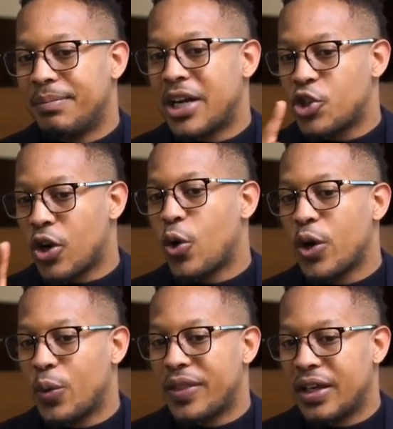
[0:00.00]
but you're
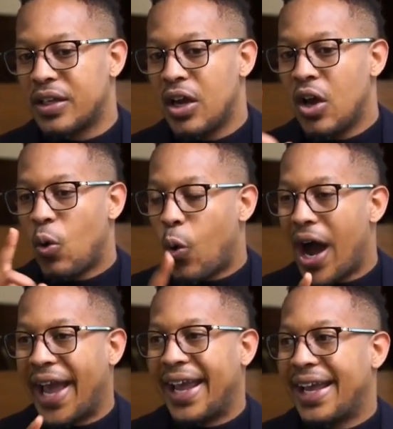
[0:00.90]
going with it.
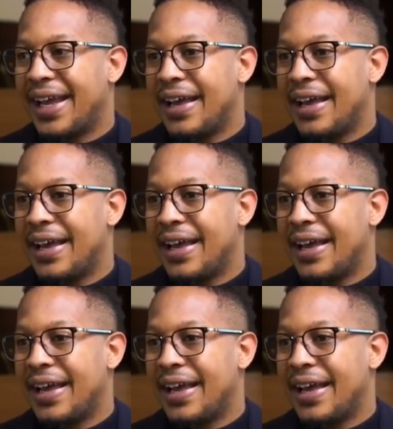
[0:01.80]
Why?